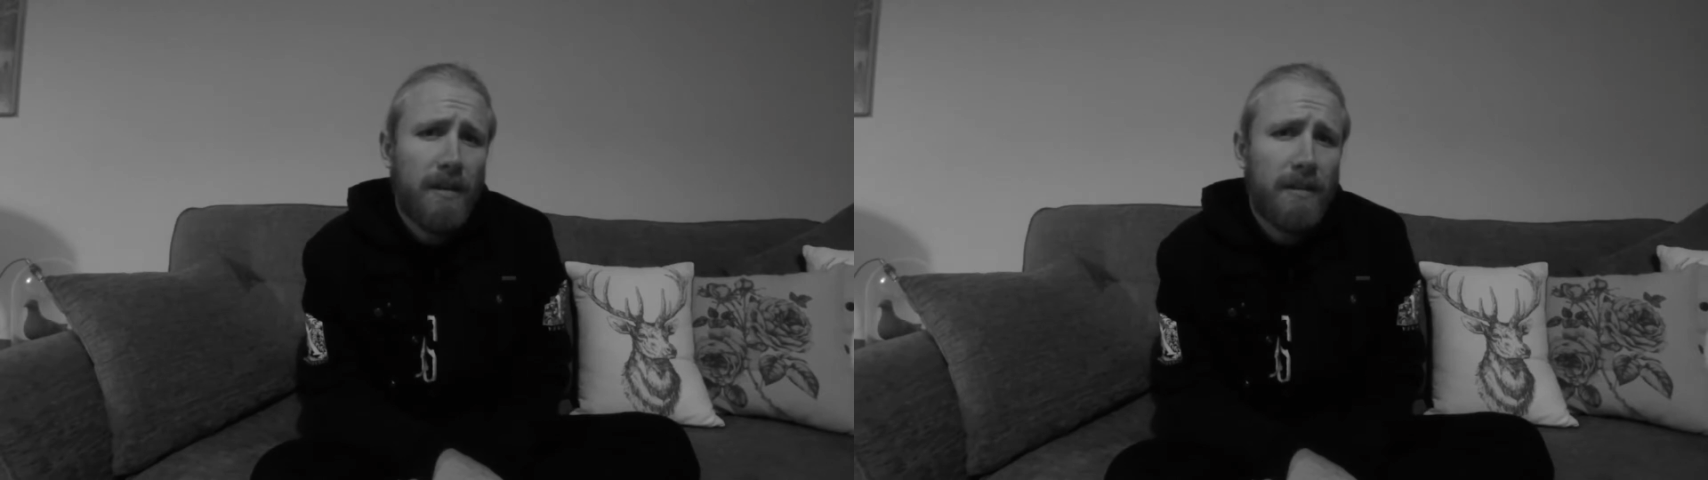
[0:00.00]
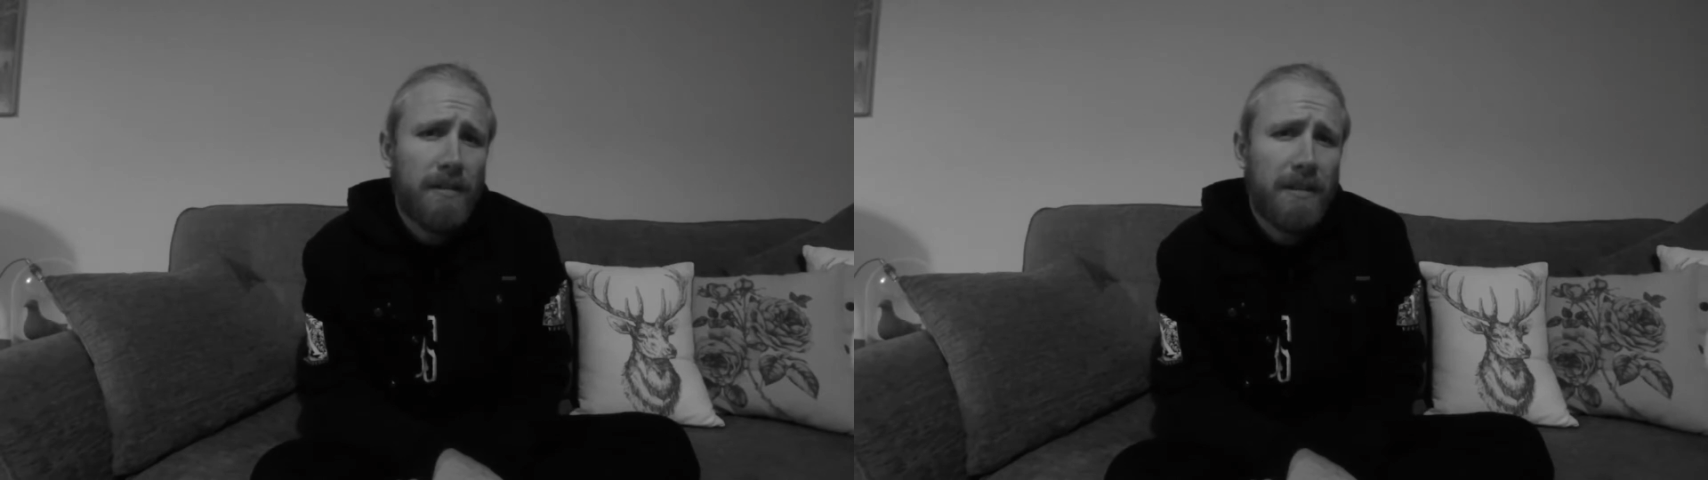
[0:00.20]

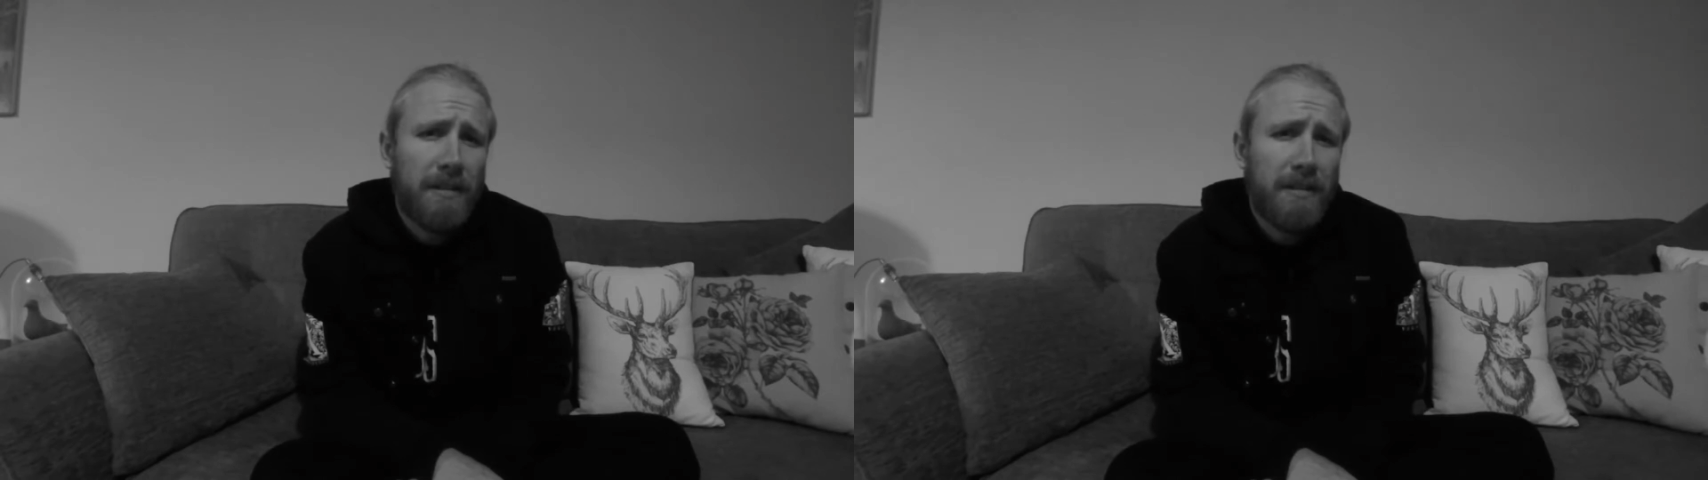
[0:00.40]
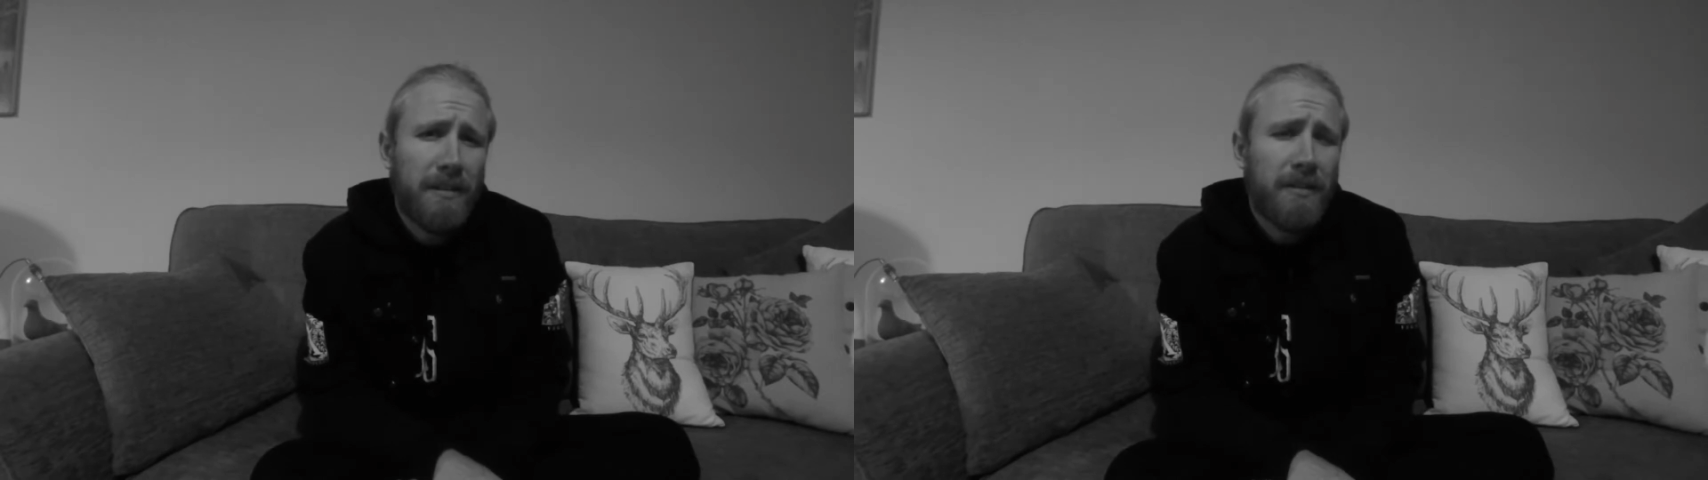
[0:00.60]
and I
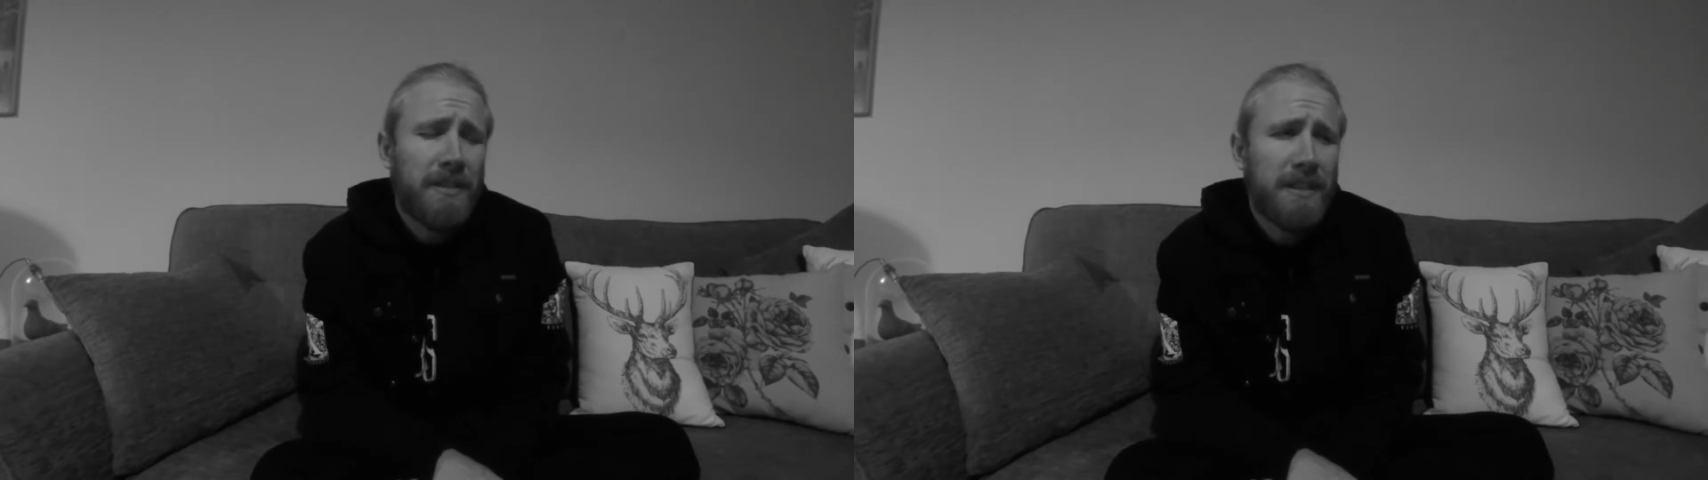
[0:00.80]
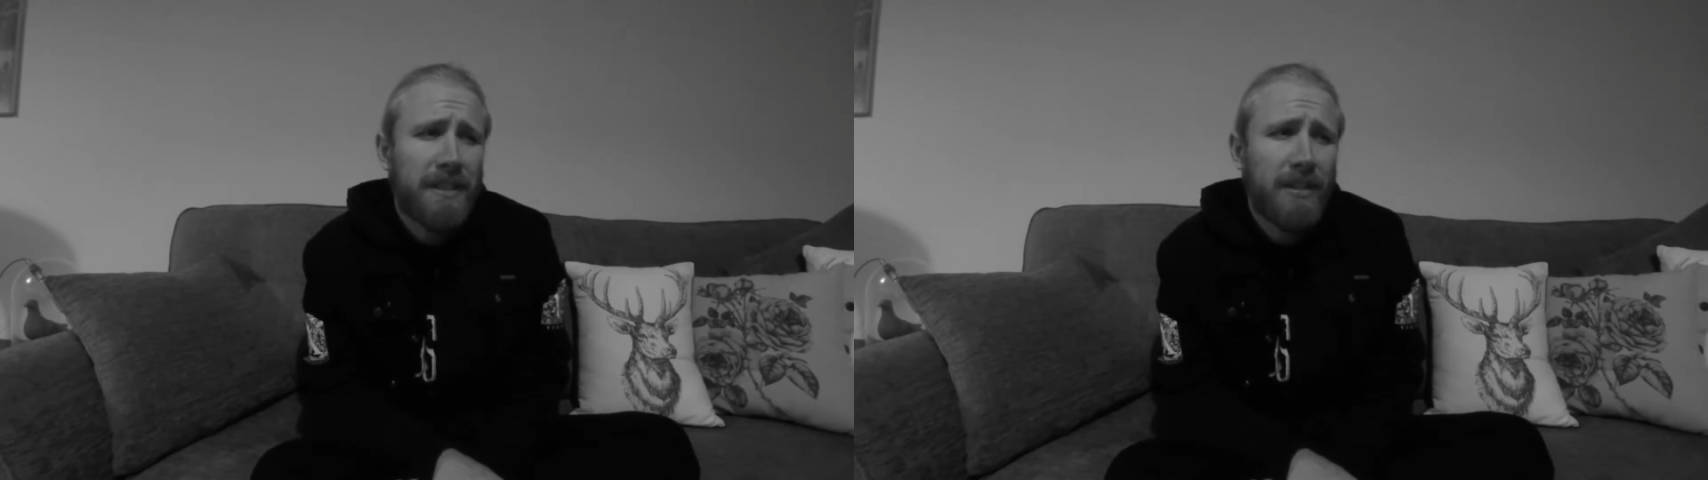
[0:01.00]
had no
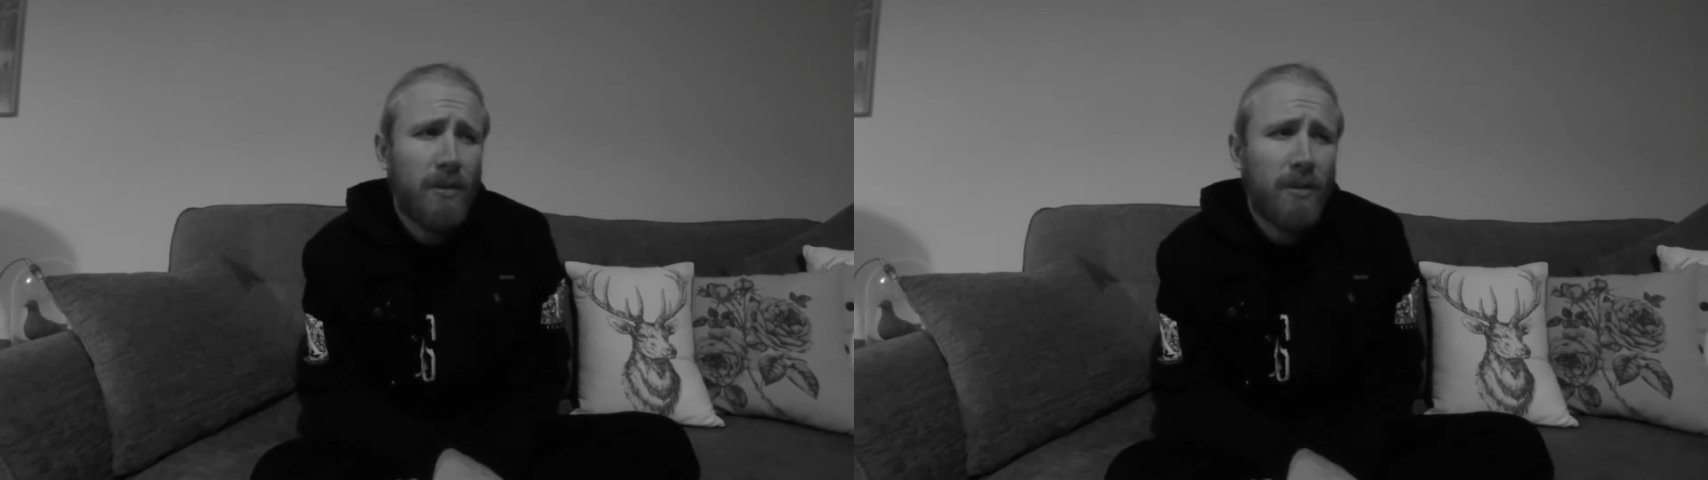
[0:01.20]
idea